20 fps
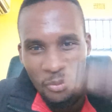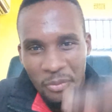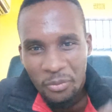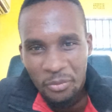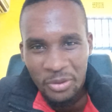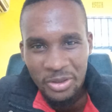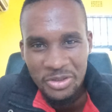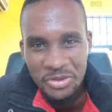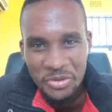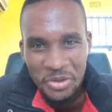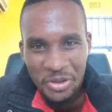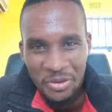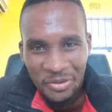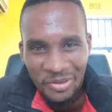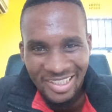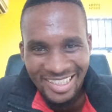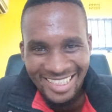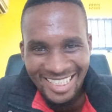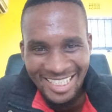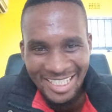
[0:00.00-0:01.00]
what do I
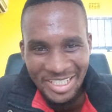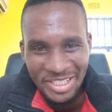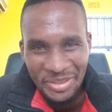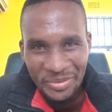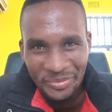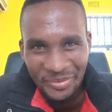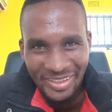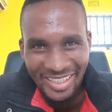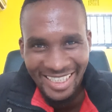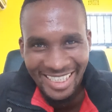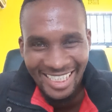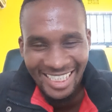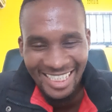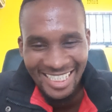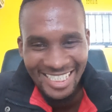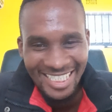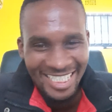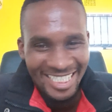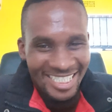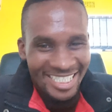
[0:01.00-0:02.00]
call it in a simple
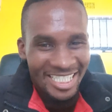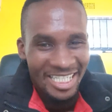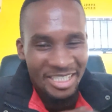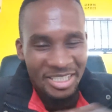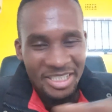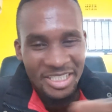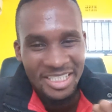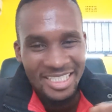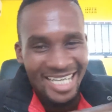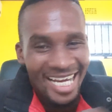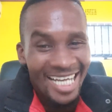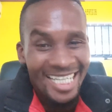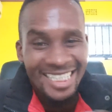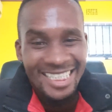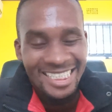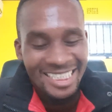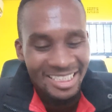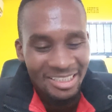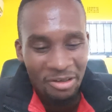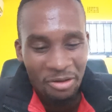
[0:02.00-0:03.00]
English, is the
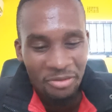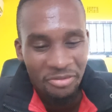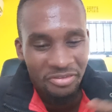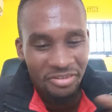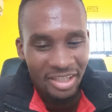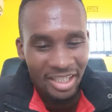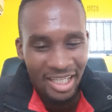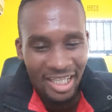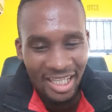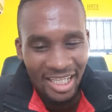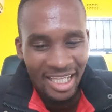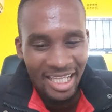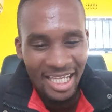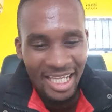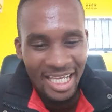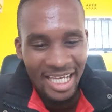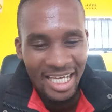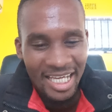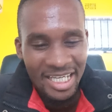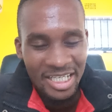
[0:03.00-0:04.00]
title of the
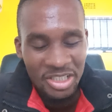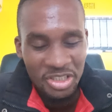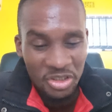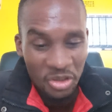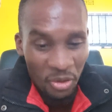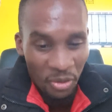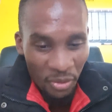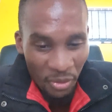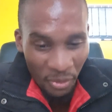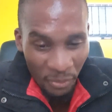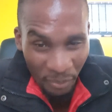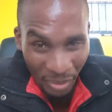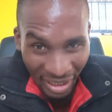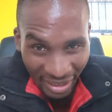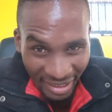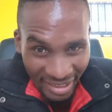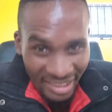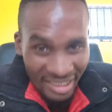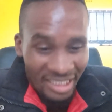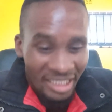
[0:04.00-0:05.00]

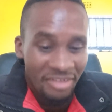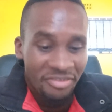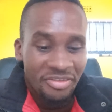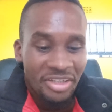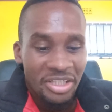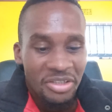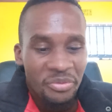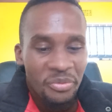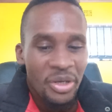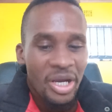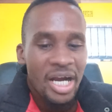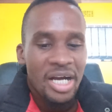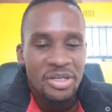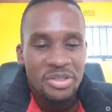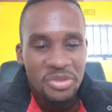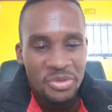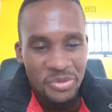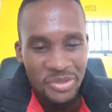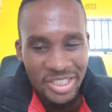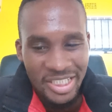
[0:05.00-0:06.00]
paragraph that we are
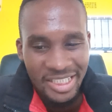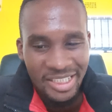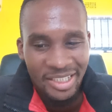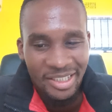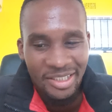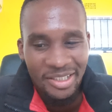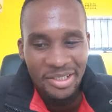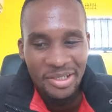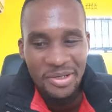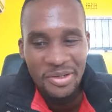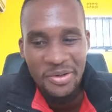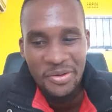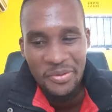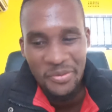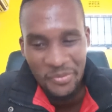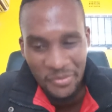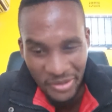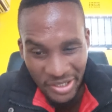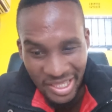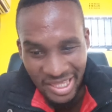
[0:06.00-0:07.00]
to deal
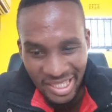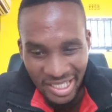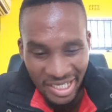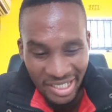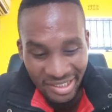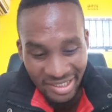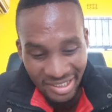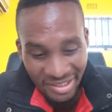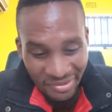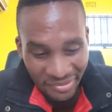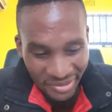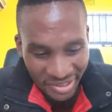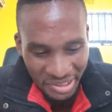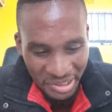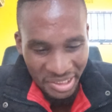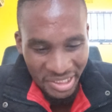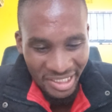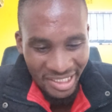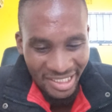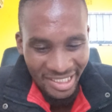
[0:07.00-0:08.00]
with. Okay.